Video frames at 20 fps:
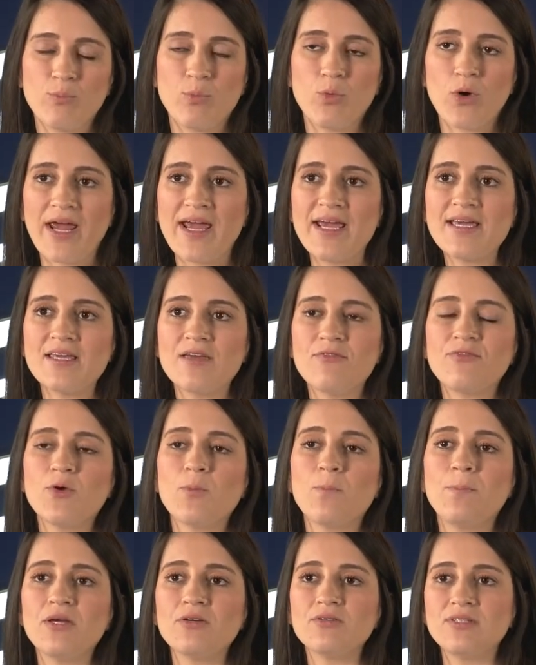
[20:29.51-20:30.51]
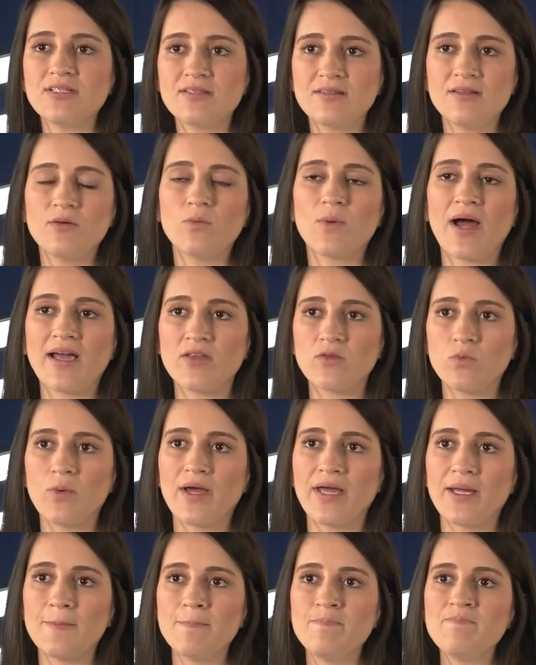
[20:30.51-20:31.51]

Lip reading: break if you build it the right way.